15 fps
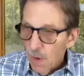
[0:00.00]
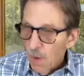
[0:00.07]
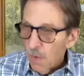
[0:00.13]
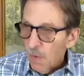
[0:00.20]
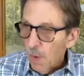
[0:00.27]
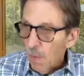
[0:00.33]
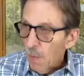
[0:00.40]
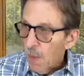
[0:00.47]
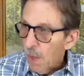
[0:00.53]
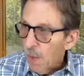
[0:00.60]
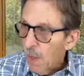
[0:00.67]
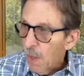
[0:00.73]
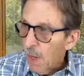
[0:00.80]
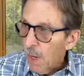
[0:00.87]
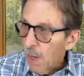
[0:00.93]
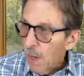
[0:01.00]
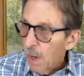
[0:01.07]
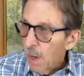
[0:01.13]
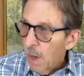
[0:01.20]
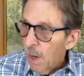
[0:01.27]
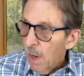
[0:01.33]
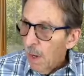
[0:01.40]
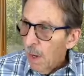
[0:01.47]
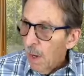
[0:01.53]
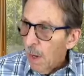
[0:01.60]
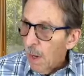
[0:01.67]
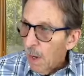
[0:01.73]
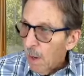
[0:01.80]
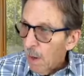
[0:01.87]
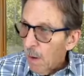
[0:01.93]
something that
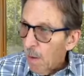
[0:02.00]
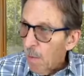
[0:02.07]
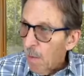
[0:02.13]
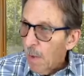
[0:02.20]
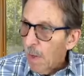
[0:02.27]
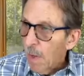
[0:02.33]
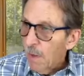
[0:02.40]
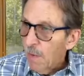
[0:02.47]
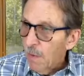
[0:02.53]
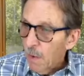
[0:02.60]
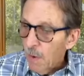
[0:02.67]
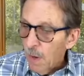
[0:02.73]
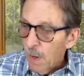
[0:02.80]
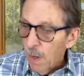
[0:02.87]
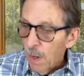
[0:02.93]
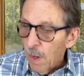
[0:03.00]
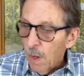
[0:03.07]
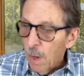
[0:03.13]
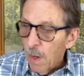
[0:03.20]
is very